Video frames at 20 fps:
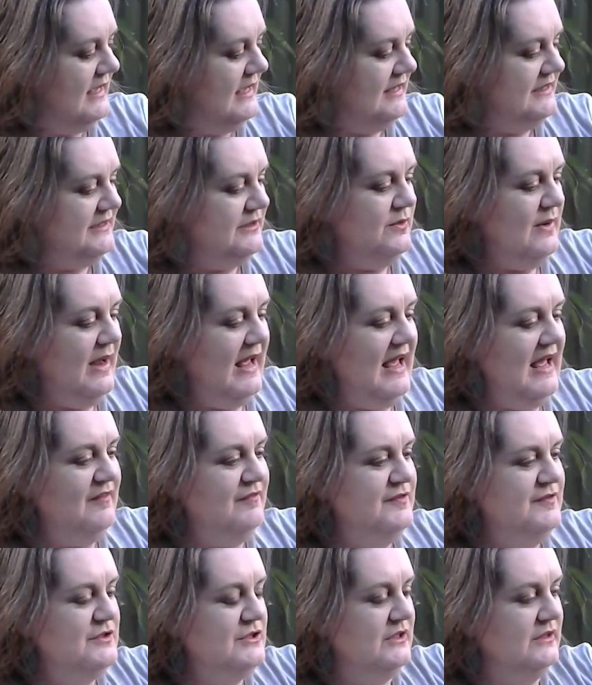You
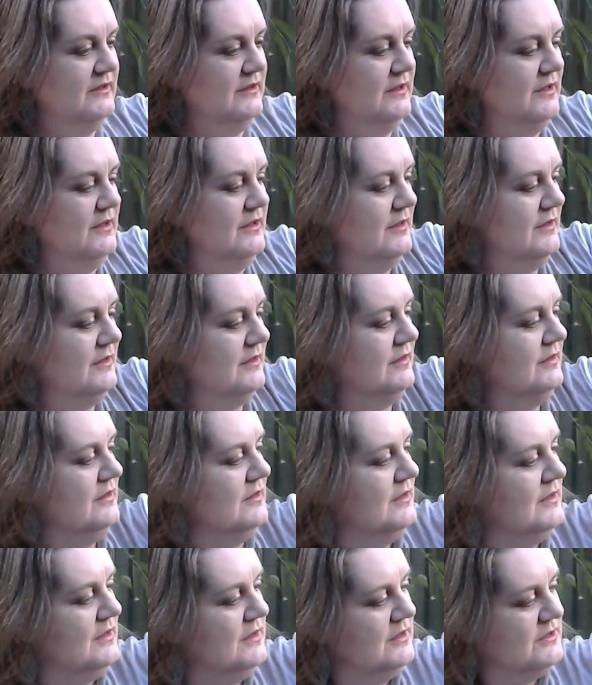have to learn
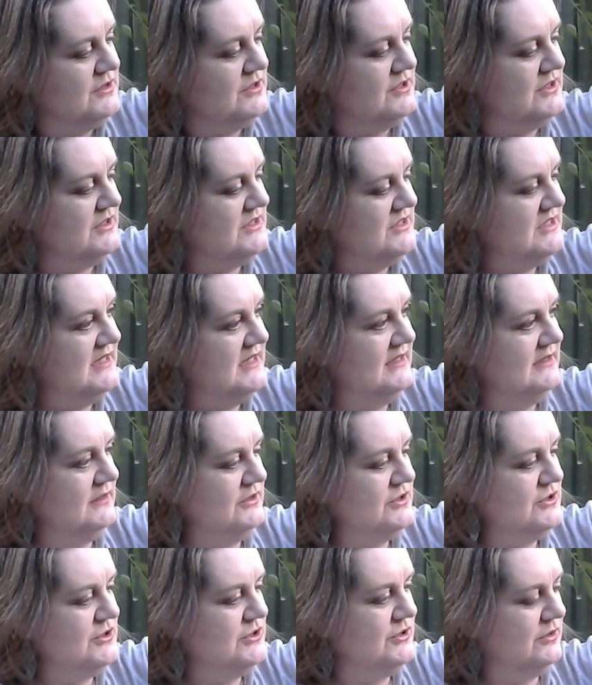to
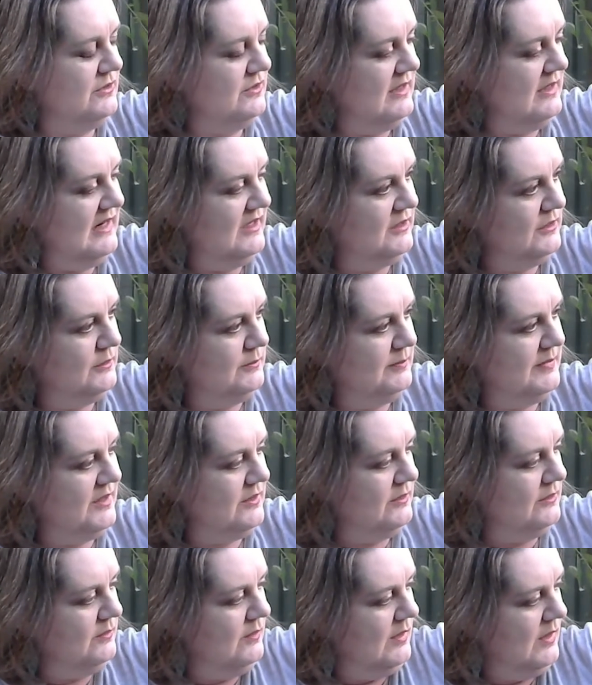tilt your
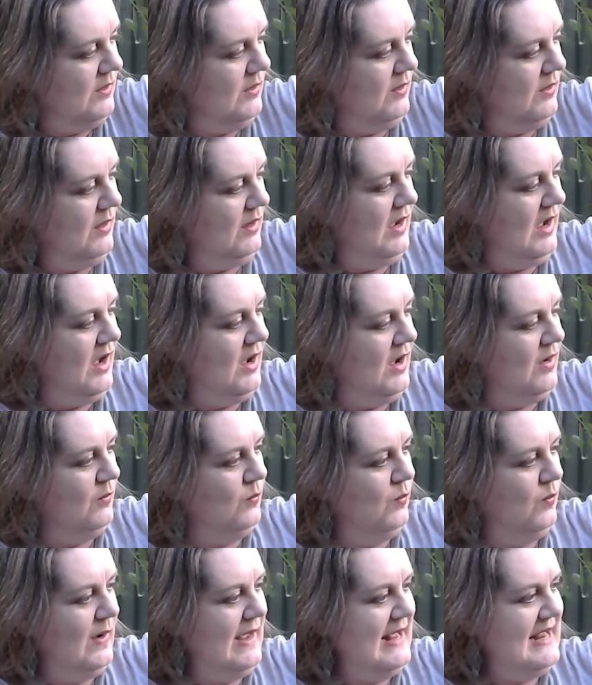elbow
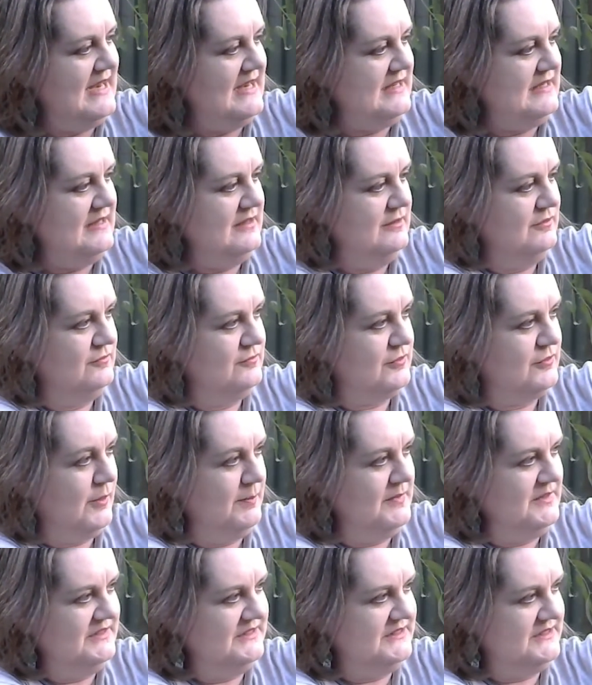away
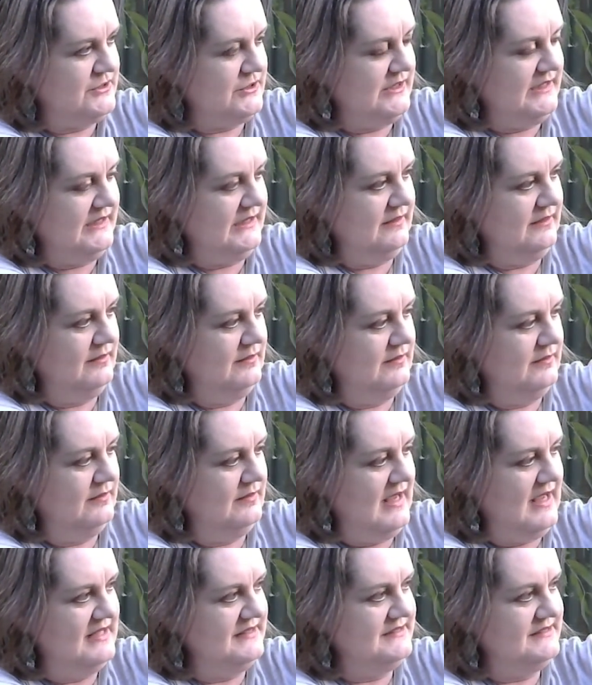from the string
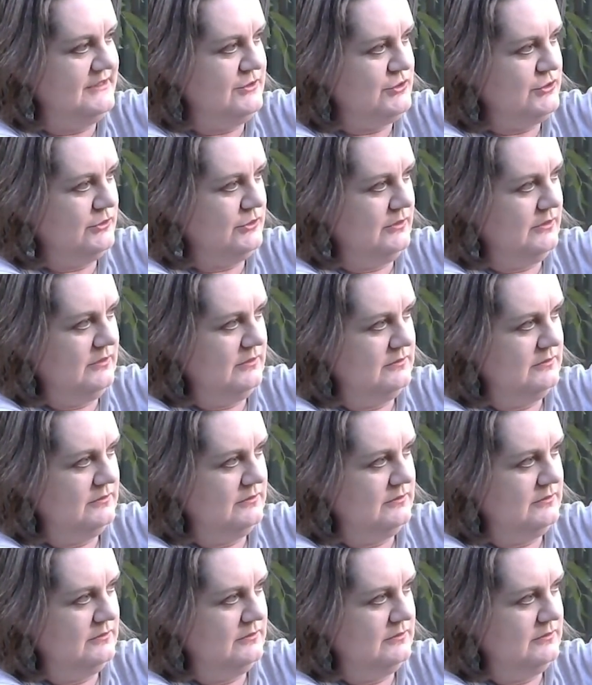as you draw.